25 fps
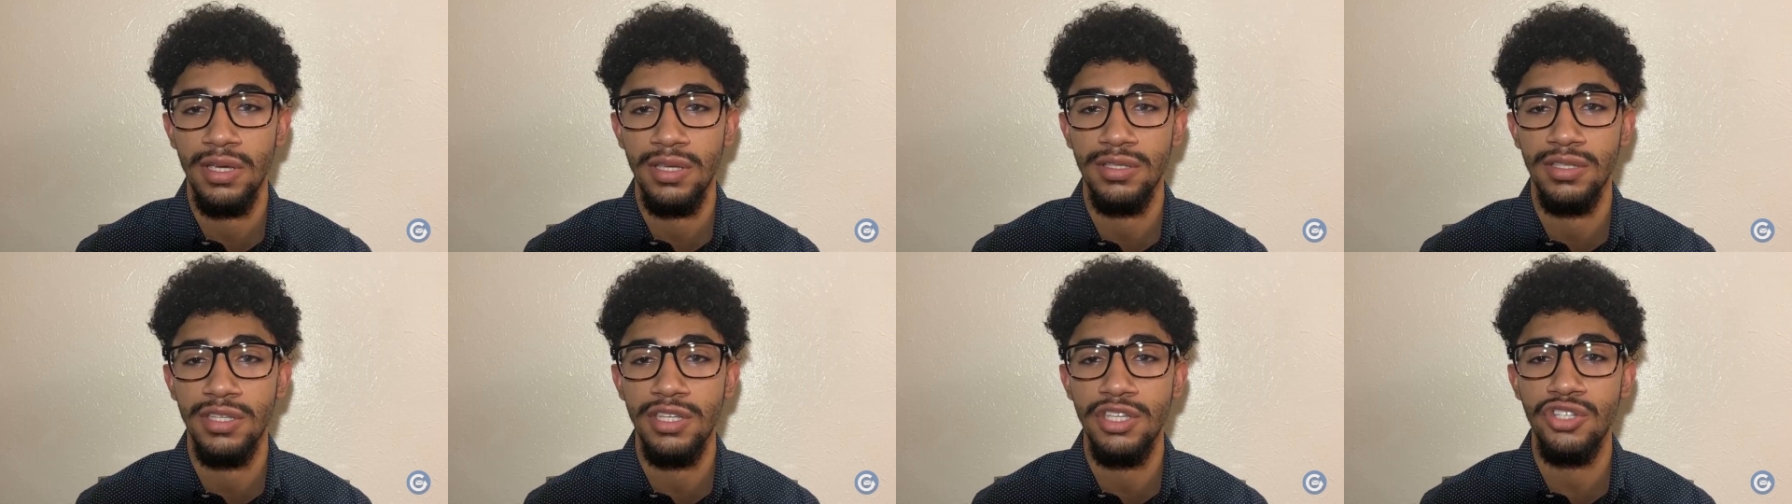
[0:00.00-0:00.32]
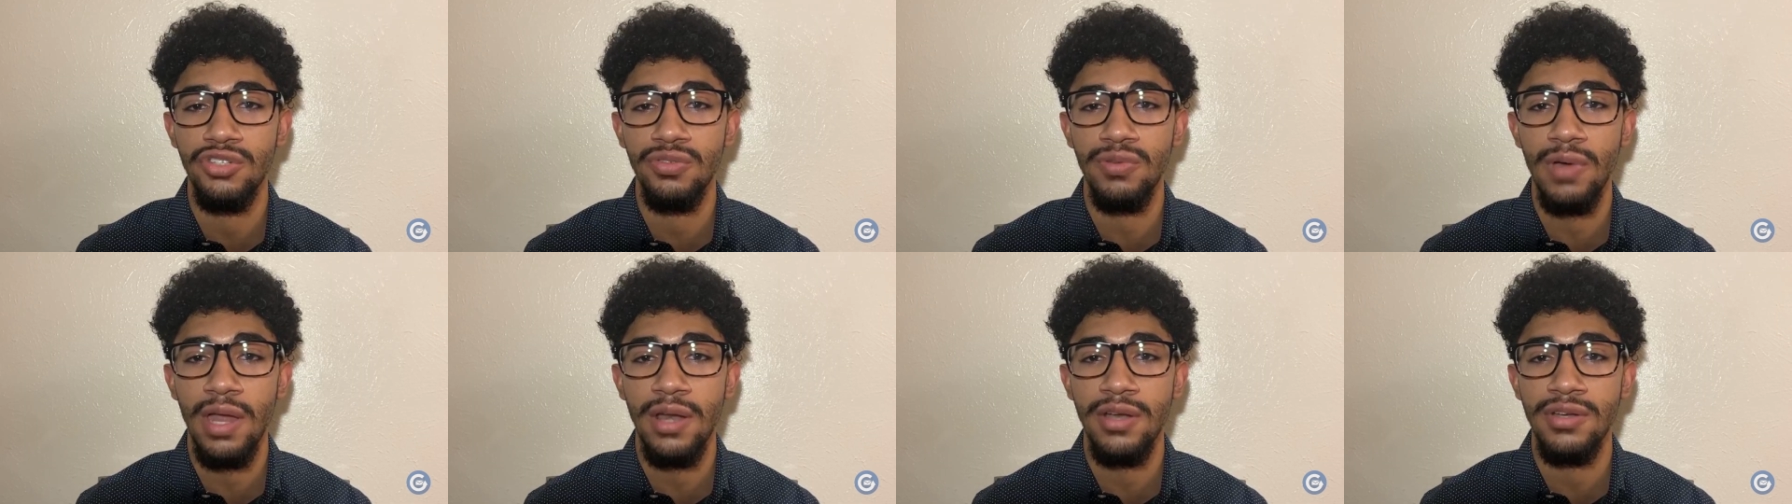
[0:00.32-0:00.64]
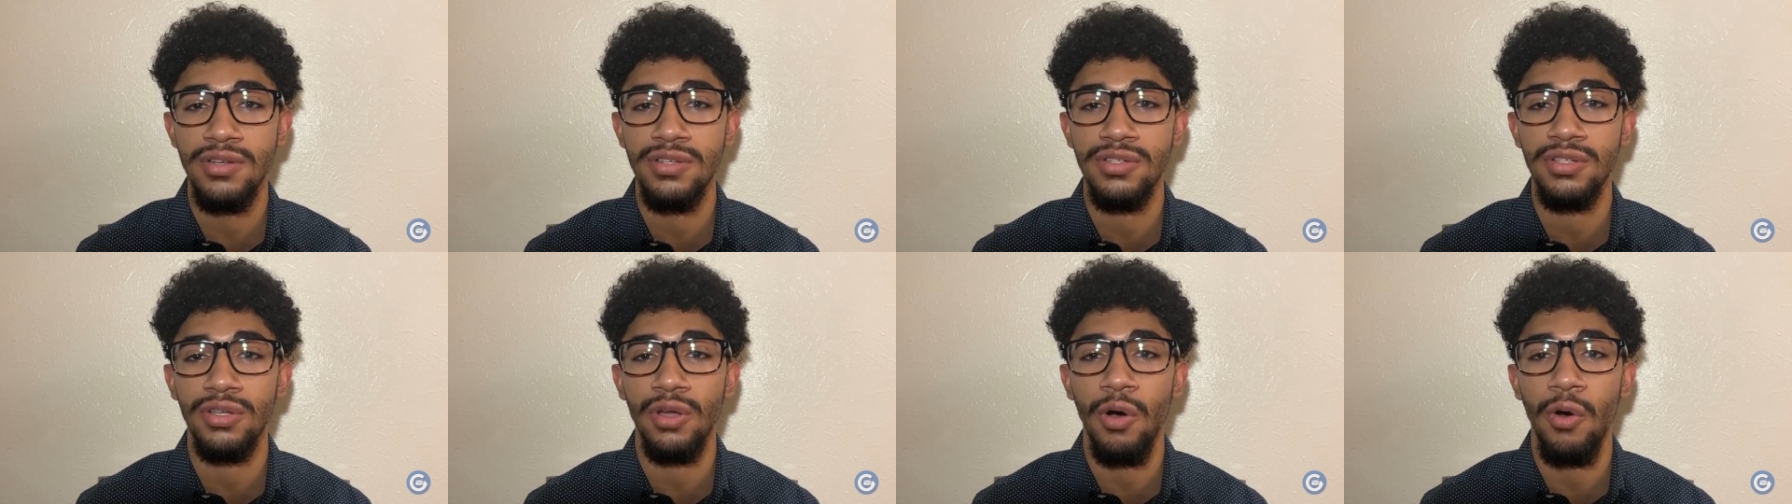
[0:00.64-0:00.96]
These
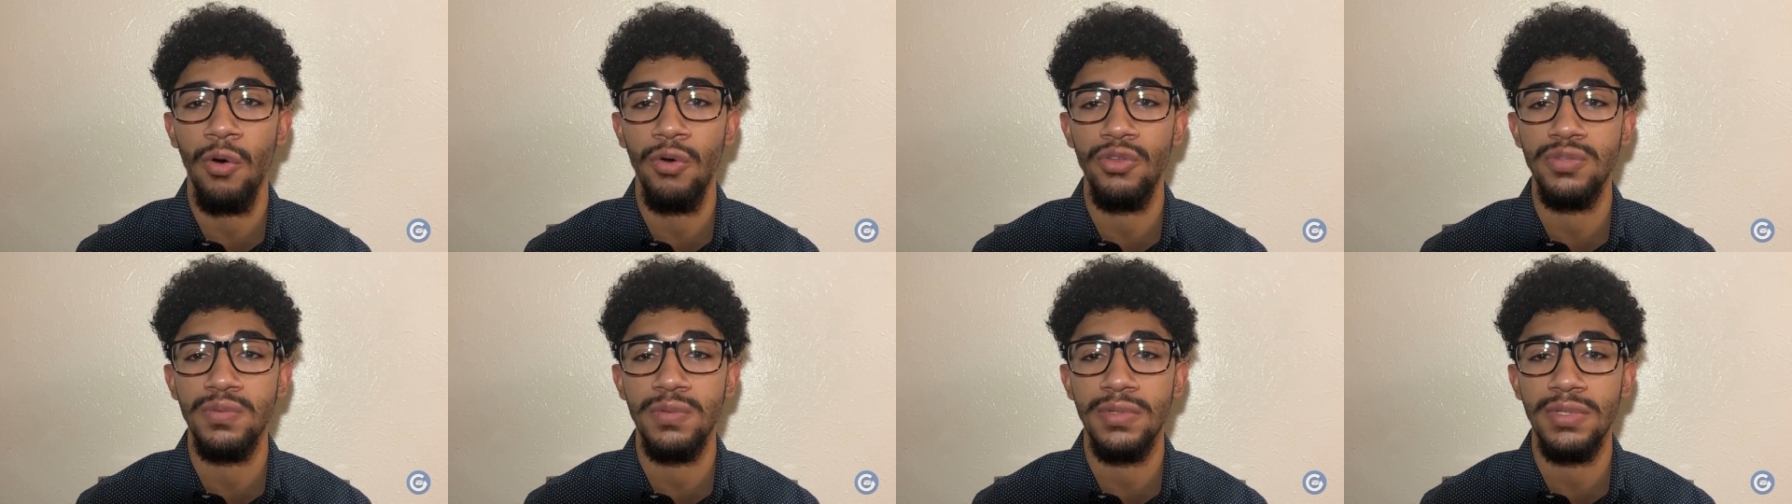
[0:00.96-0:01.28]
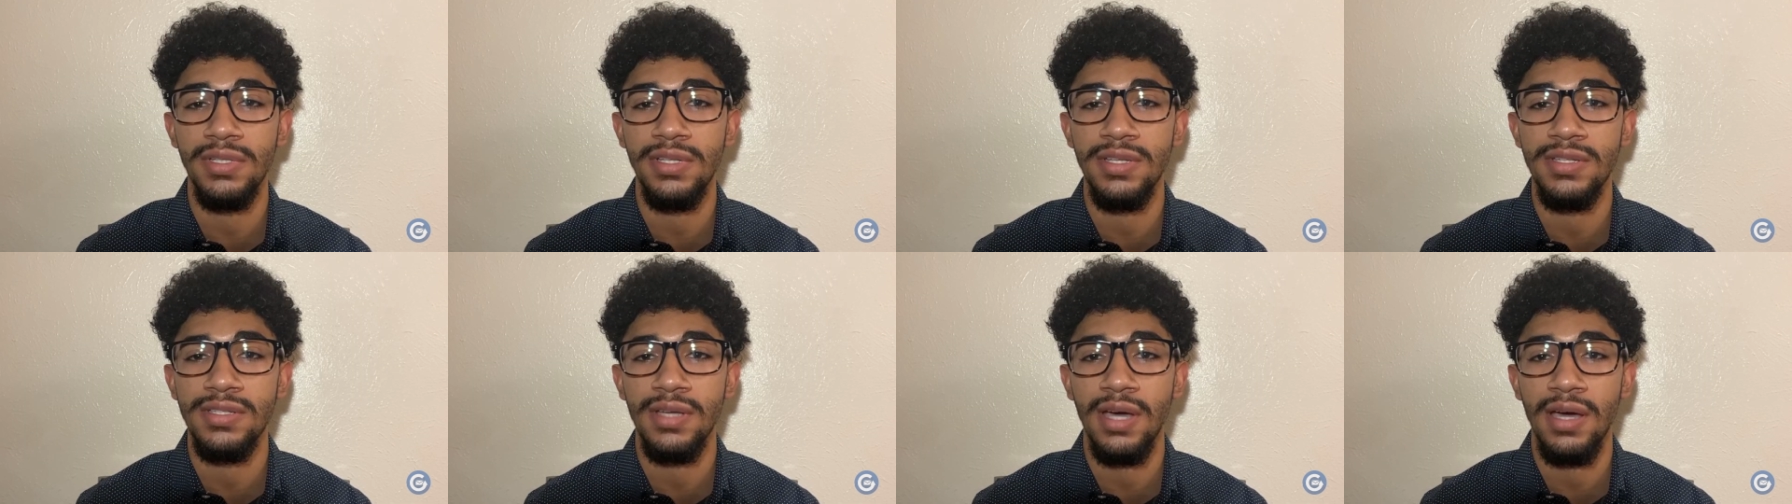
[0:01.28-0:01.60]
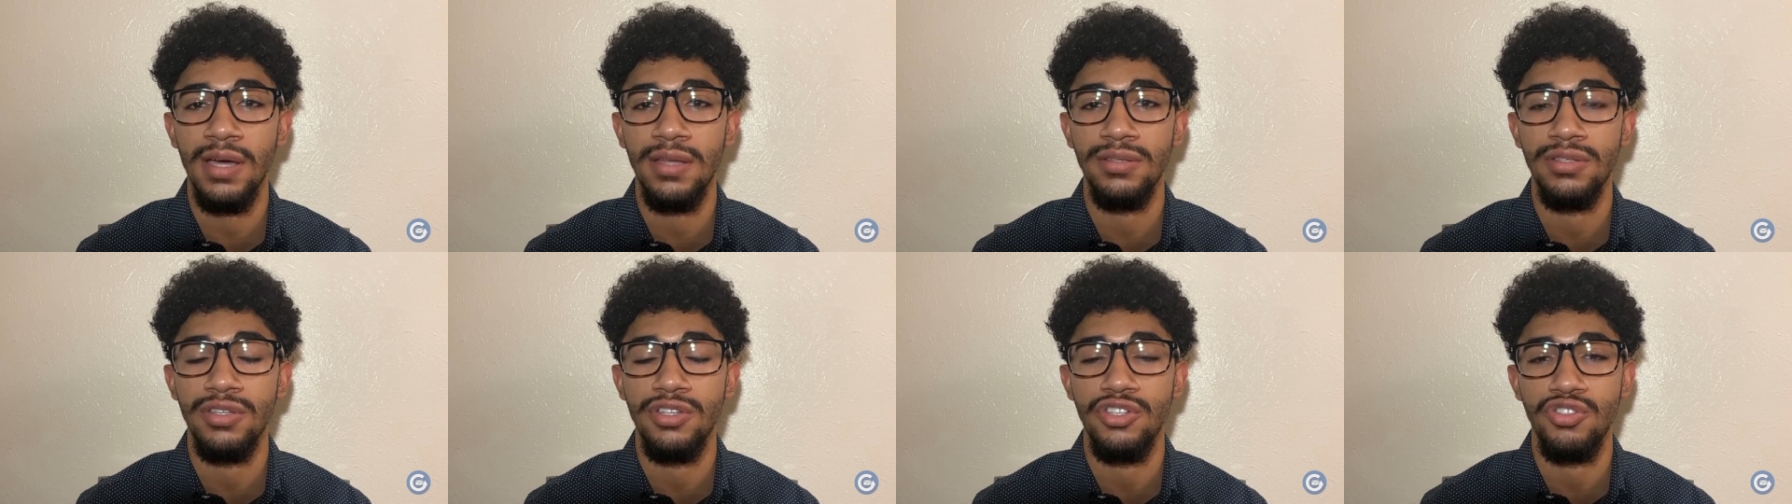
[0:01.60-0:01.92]
strategies are ultimately
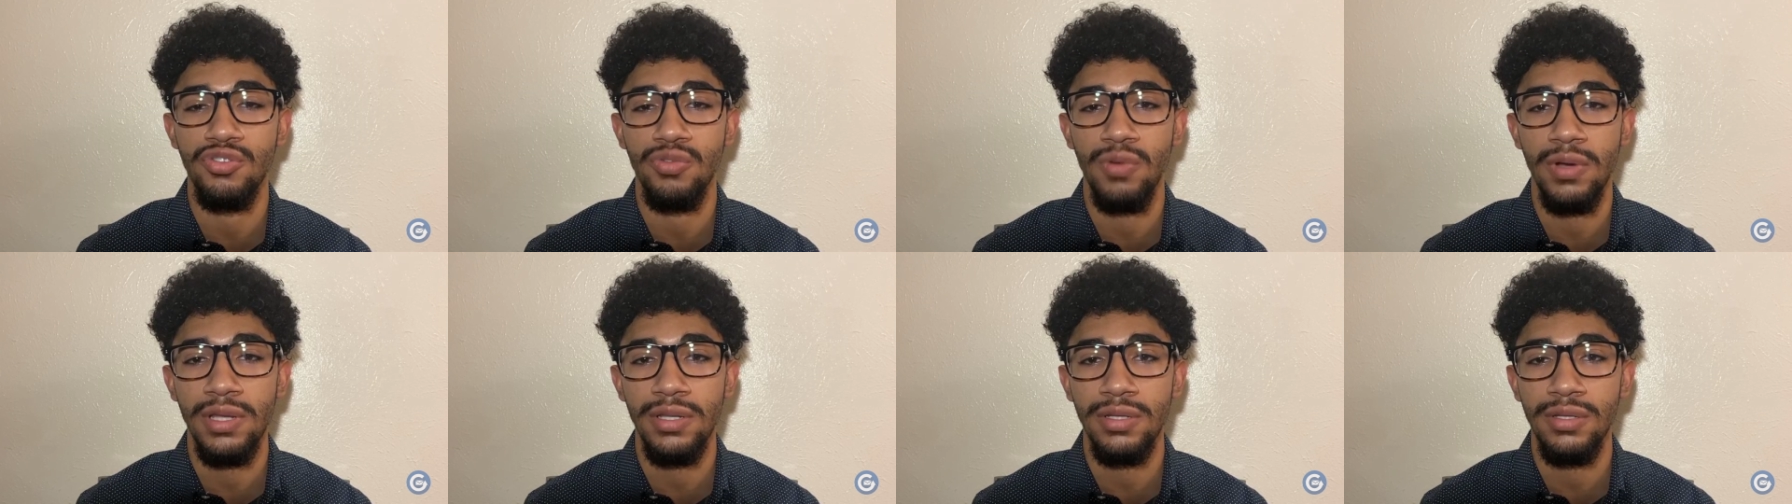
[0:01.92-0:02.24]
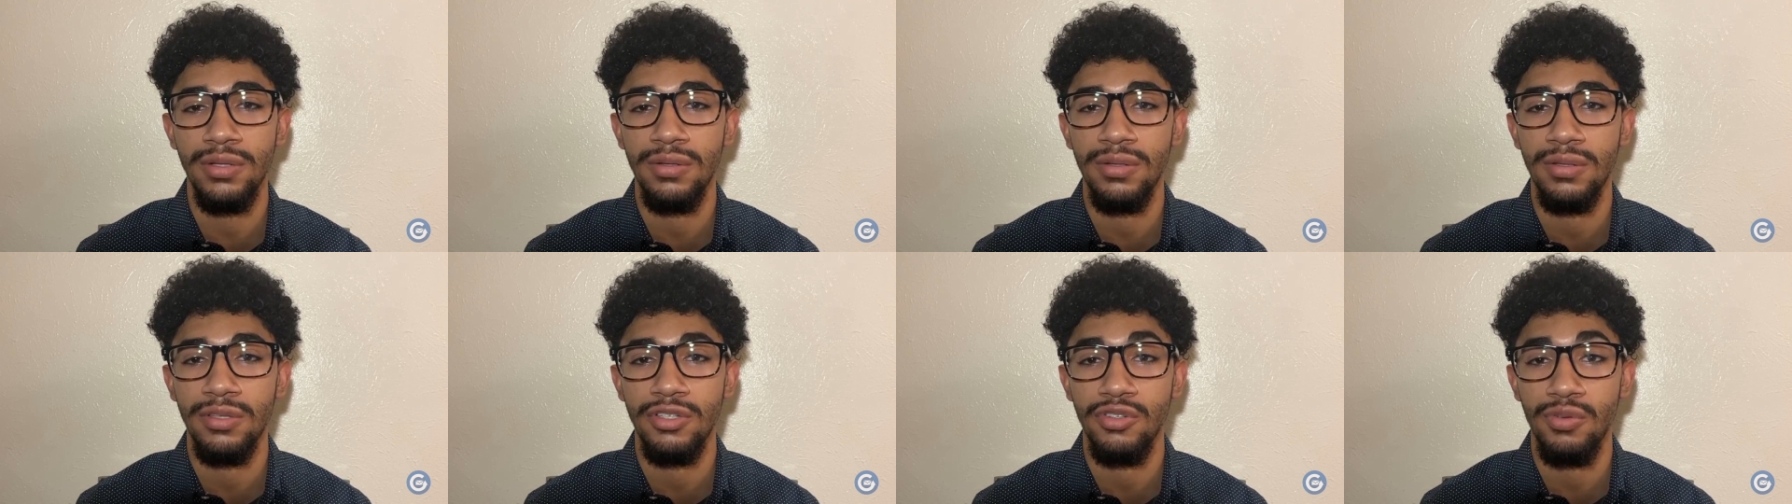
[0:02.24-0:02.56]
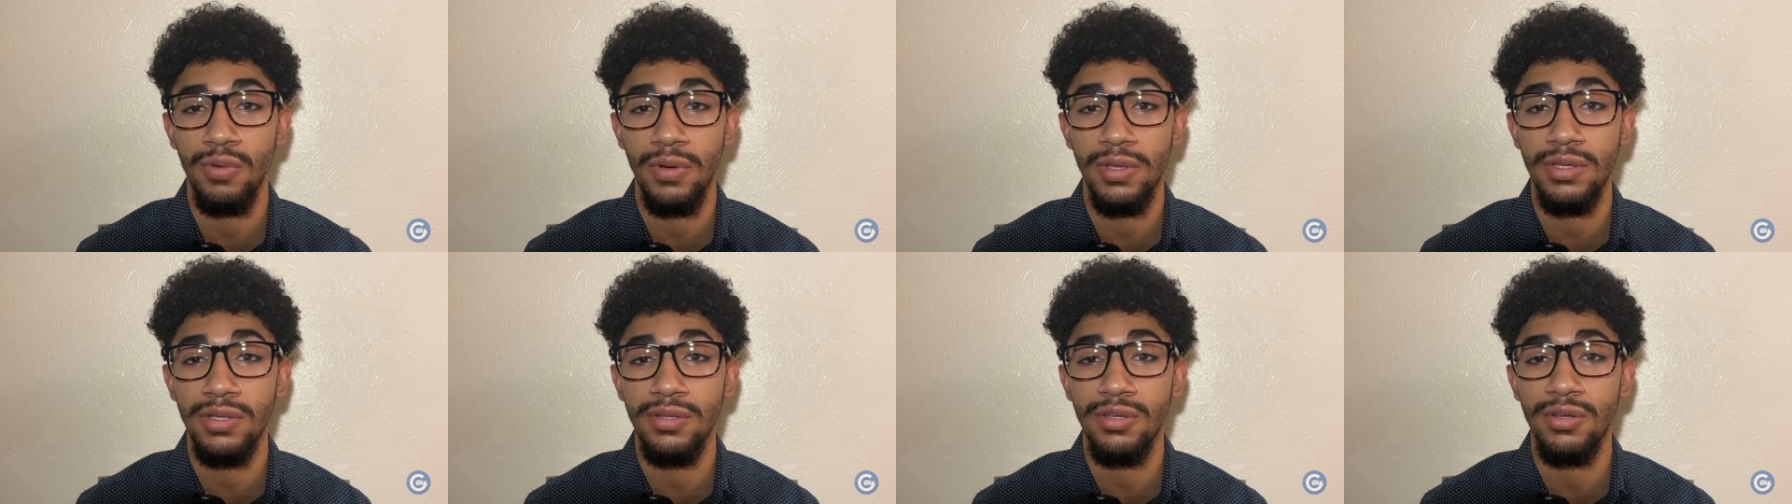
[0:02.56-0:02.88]
designed to
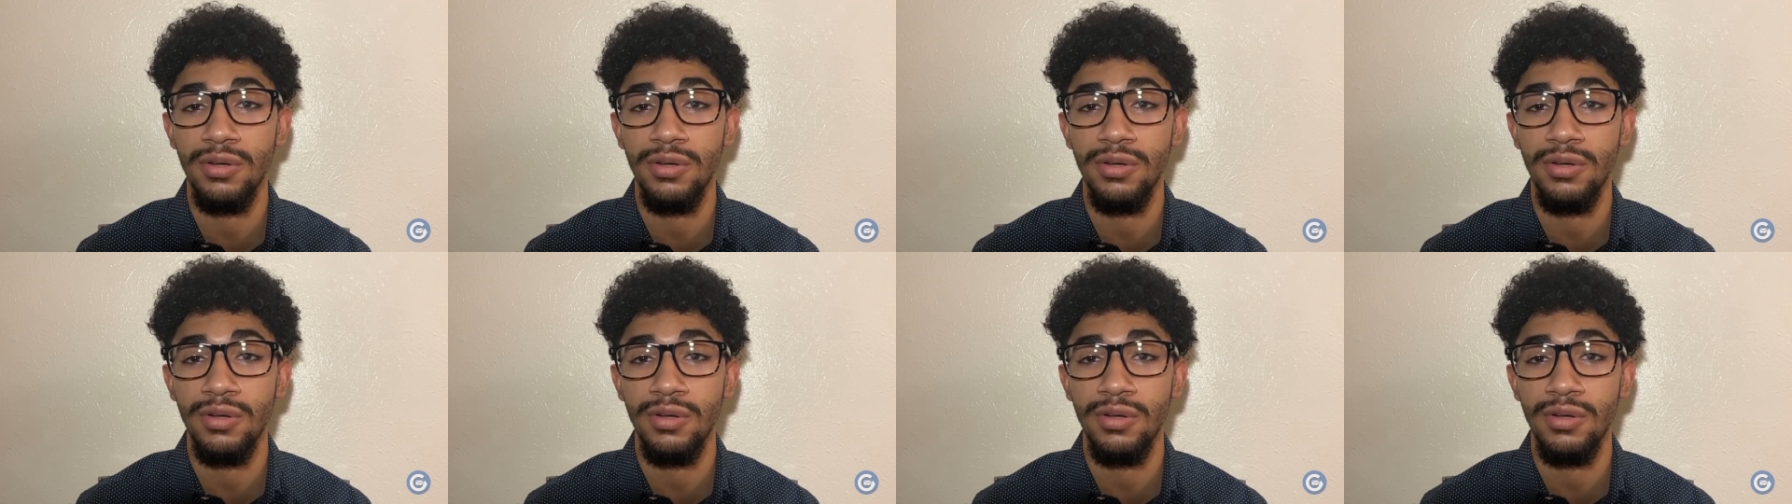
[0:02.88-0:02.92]
strengthen